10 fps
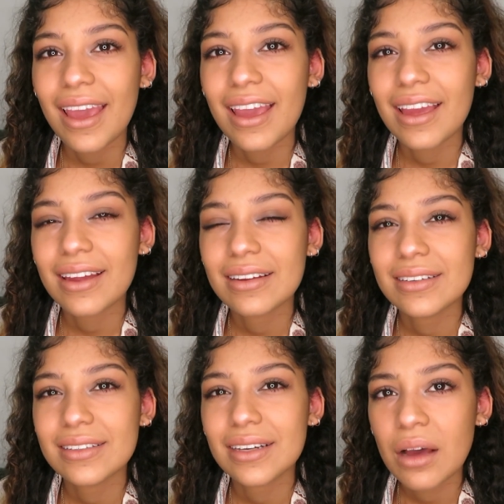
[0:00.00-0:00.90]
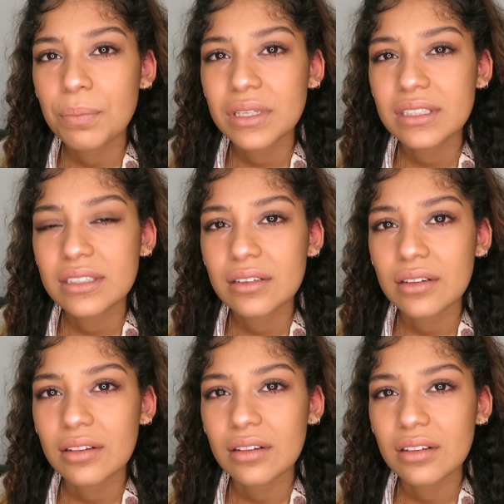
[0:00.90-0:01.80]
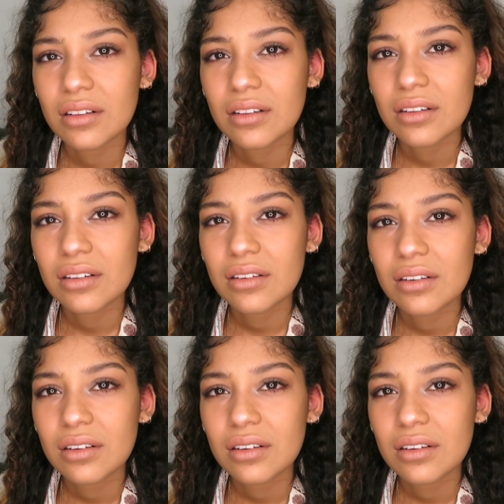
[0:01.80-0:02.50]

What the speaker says: And up until